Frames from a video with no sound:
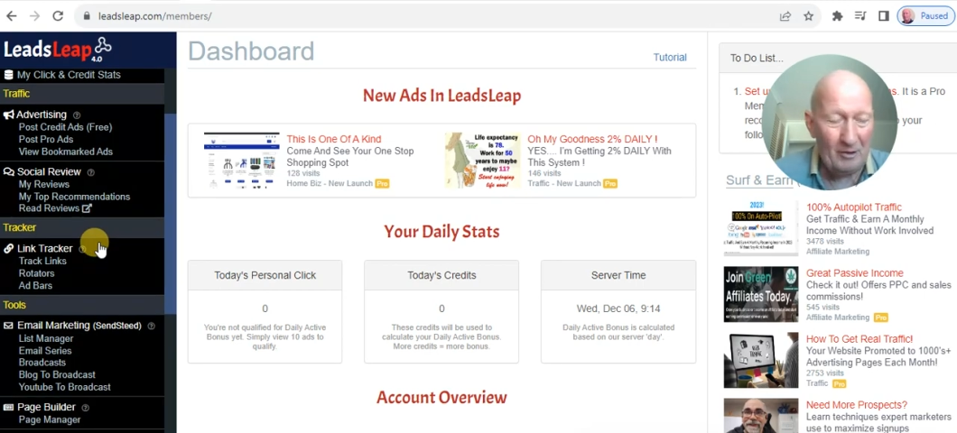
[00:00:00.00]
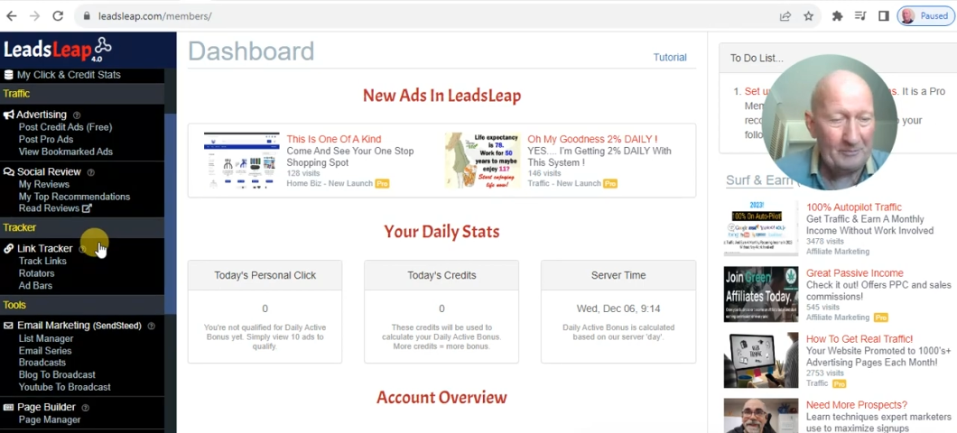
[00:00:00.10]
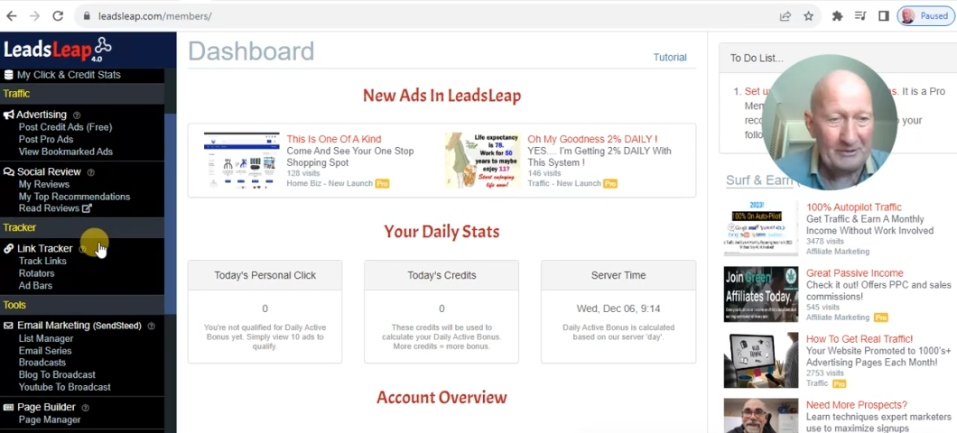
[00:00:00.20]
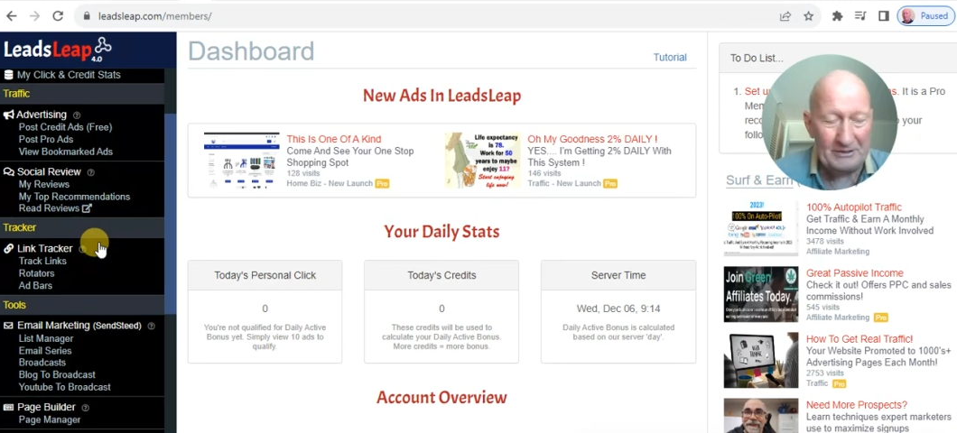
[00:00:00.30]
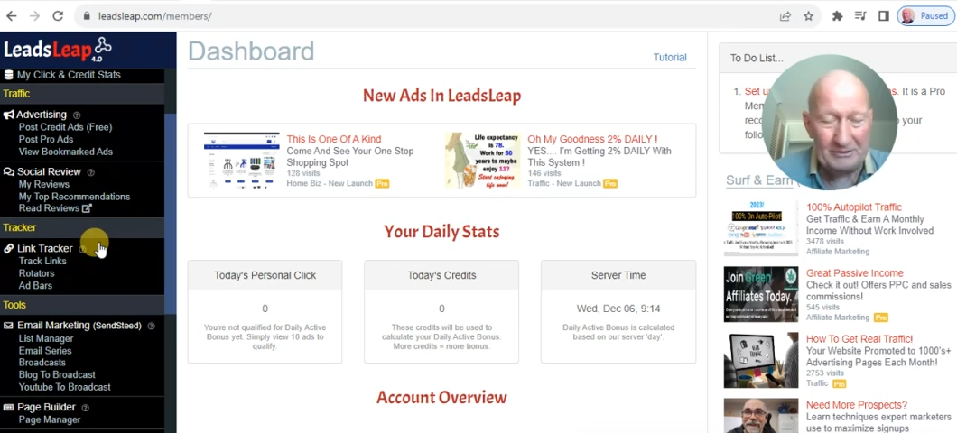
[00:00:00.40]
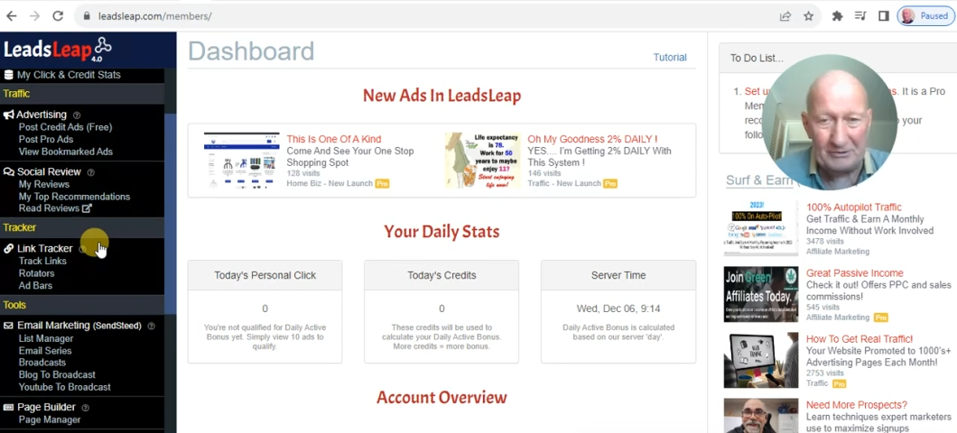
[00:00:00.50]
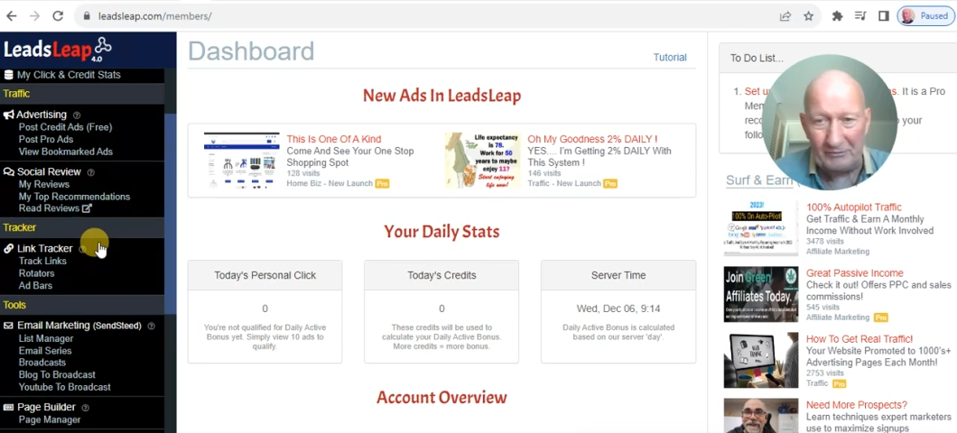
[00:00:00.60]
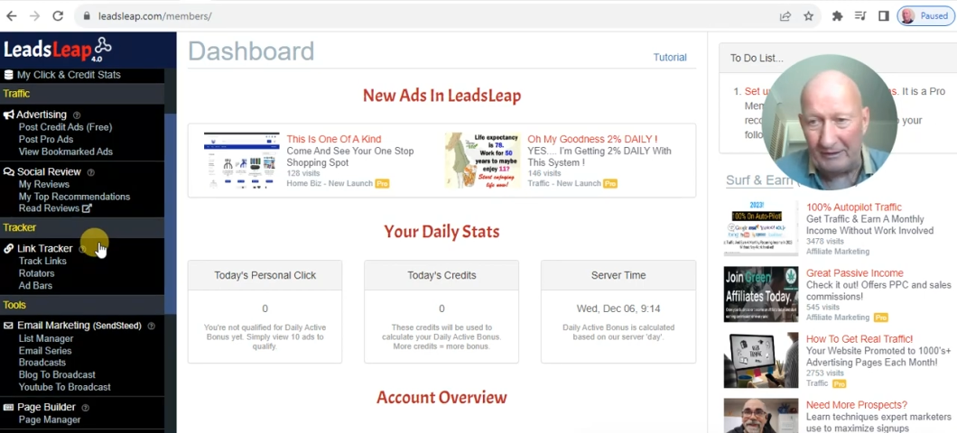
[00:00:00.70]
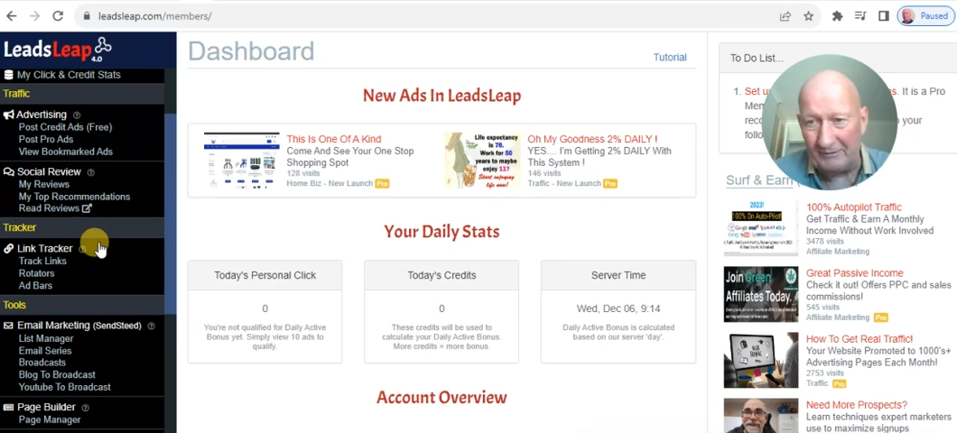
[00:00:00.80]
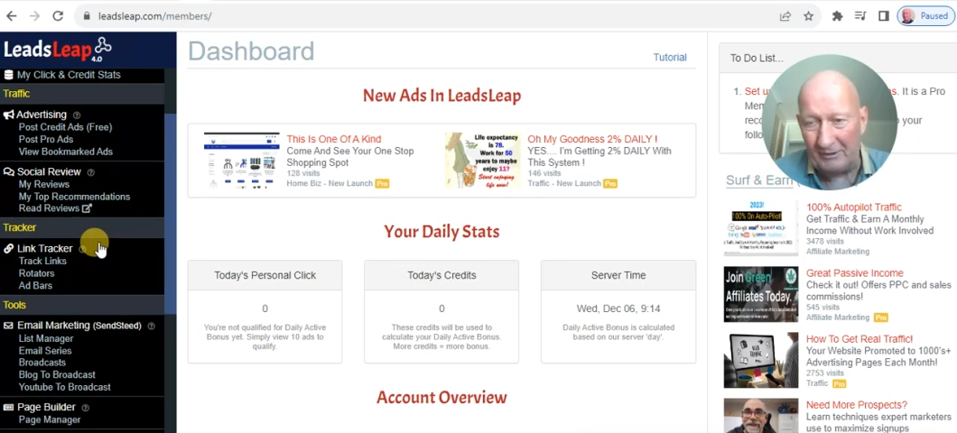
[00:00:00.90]
opt-ins or
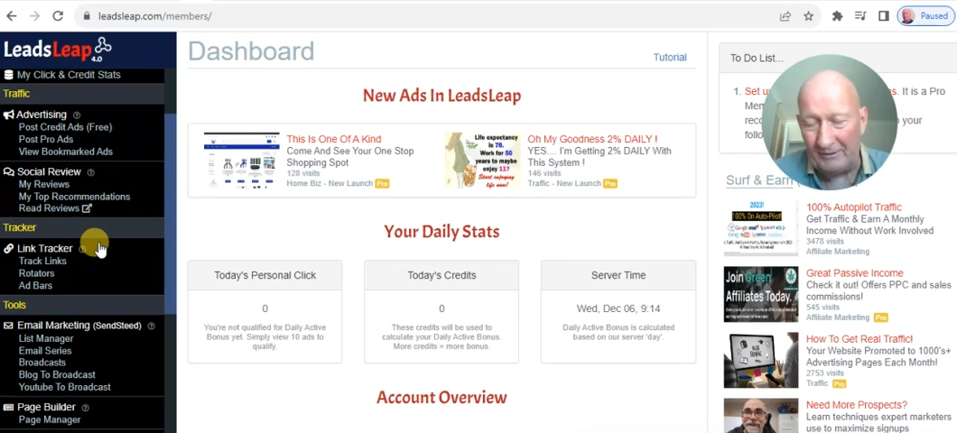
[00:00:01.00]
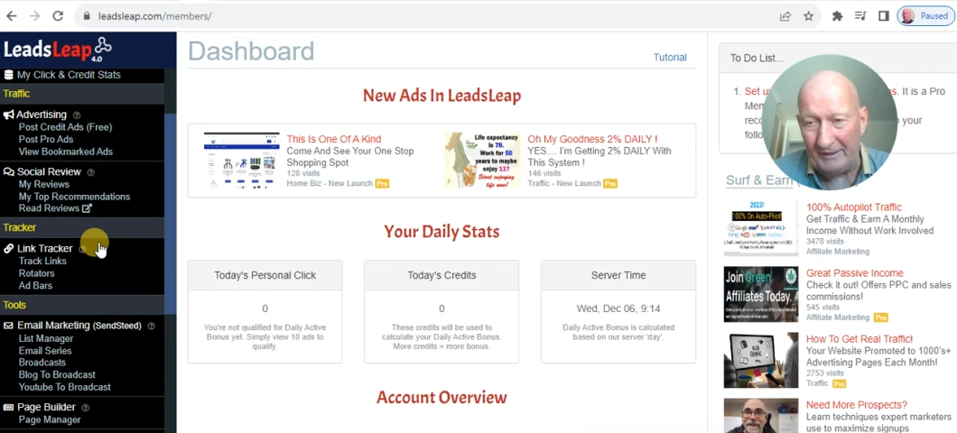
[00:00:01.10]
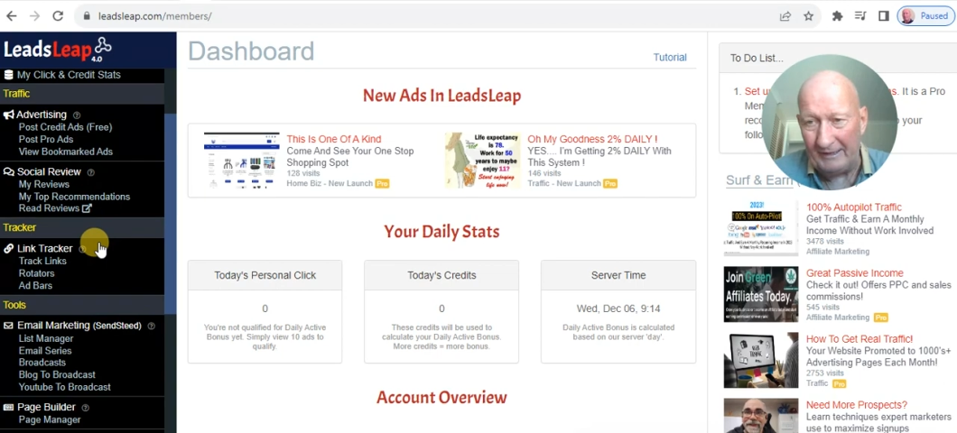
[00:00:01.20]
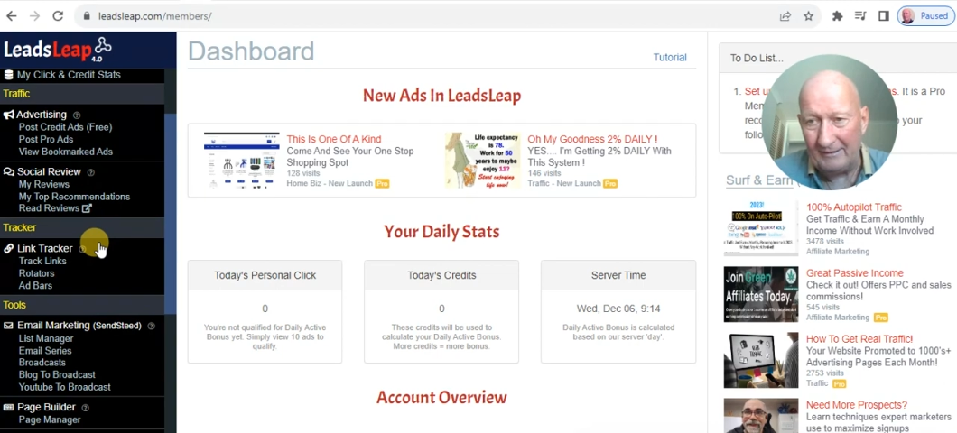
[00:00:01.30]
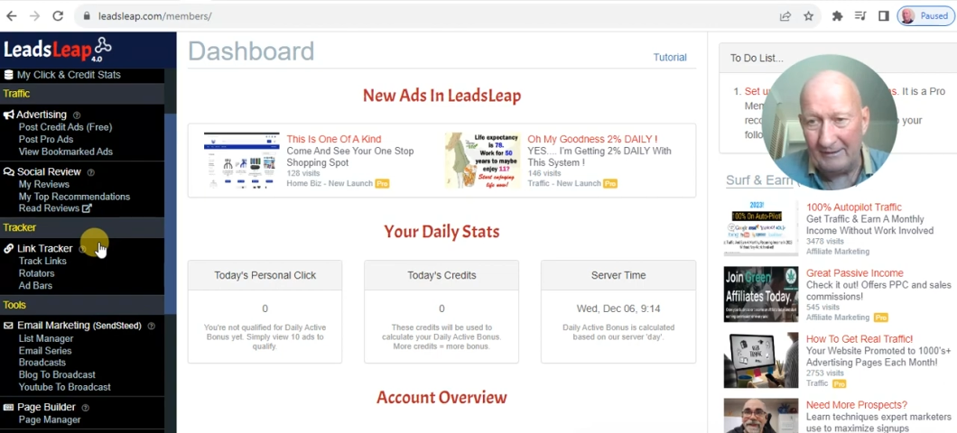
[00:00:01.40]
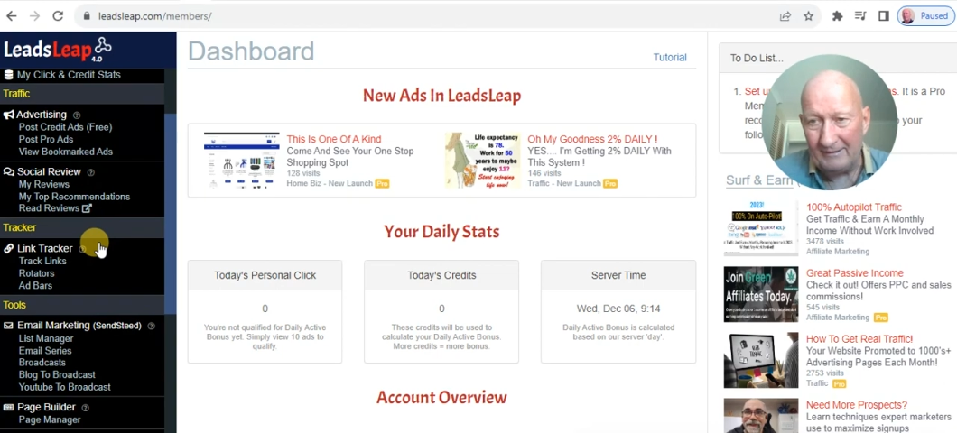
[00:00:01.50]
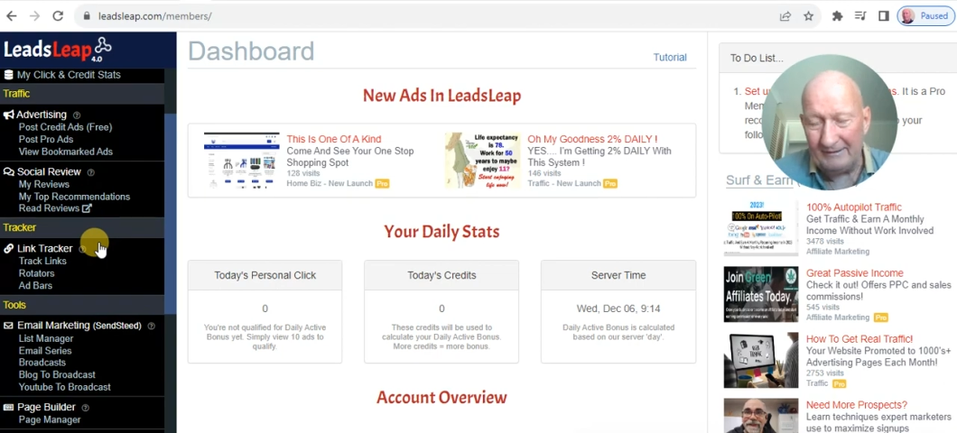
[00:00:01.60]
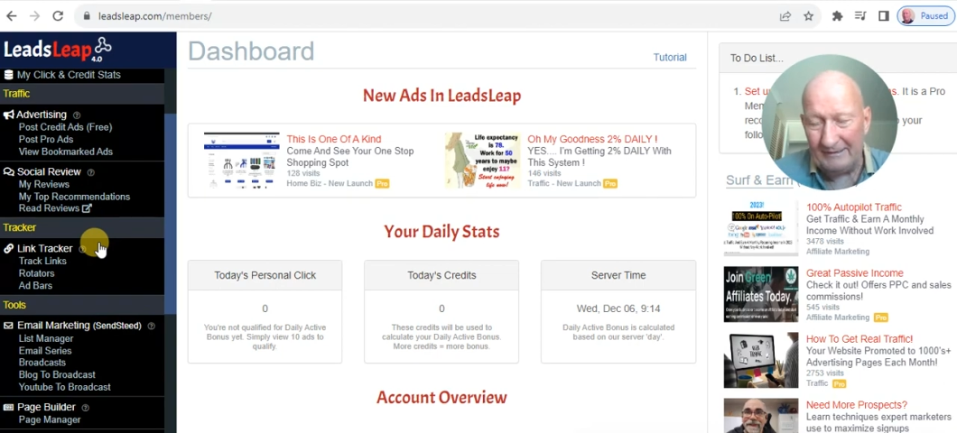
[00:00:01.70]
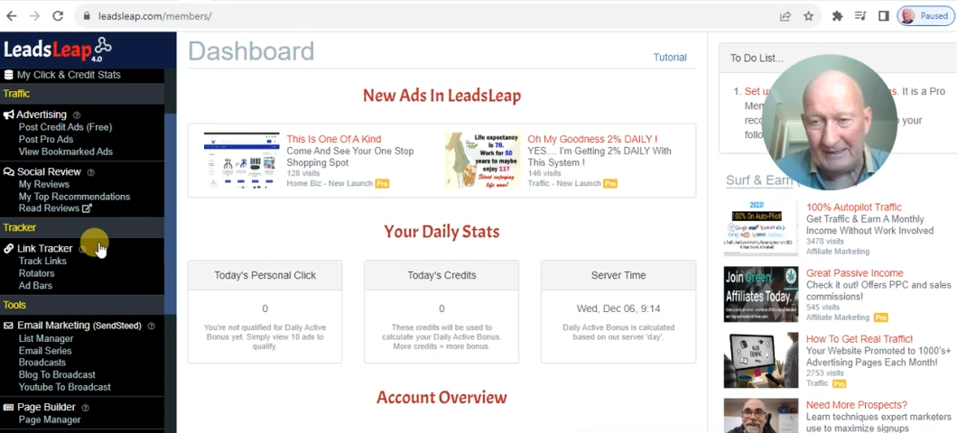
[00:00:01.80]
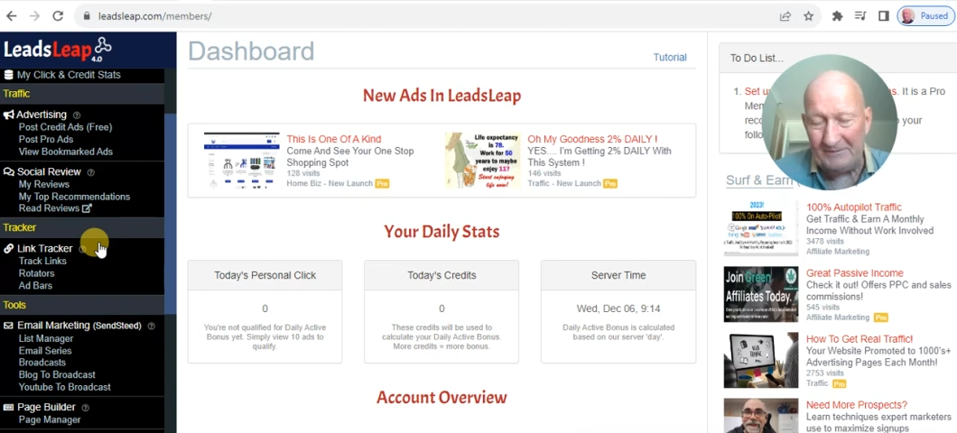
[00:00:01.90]
anything like that,
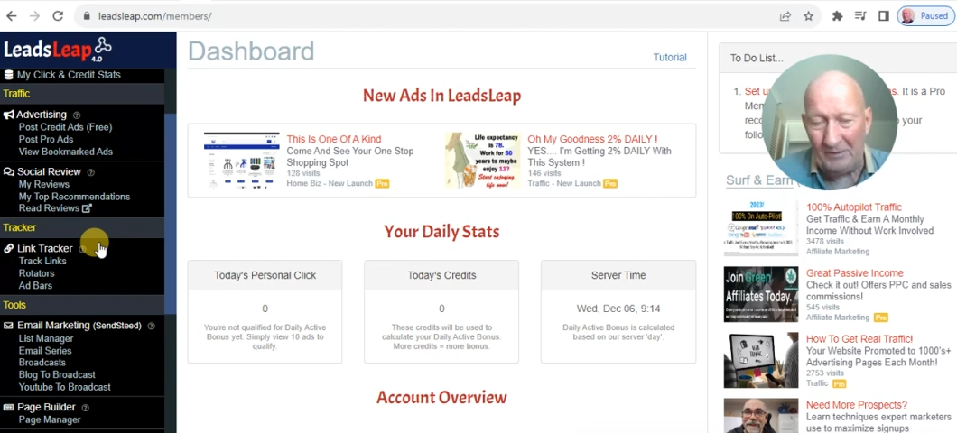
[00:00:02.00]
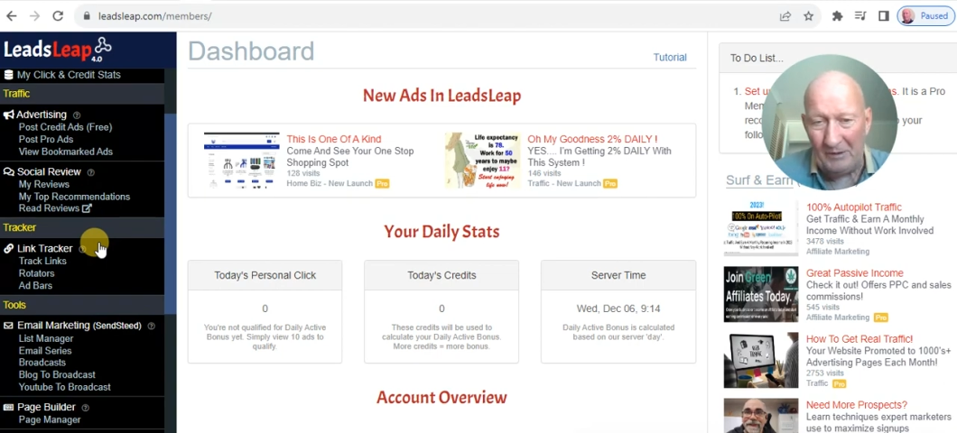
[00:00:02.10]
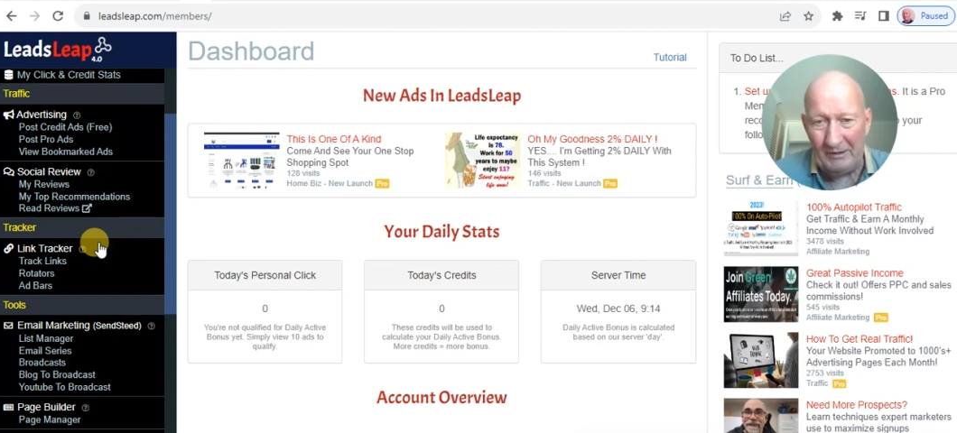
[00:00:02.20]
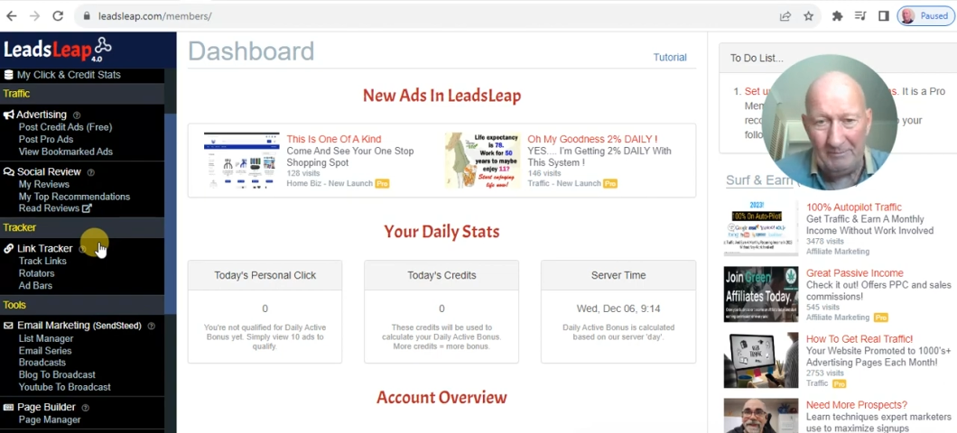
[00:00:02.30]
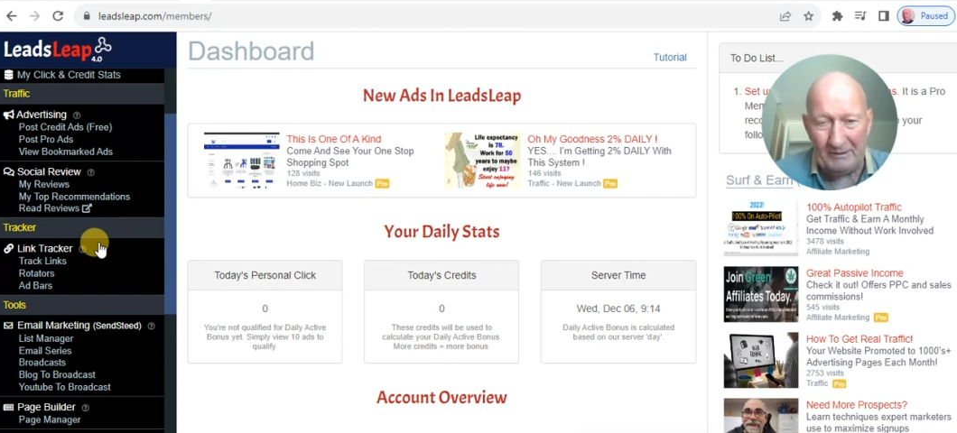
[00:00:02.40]
that's fine.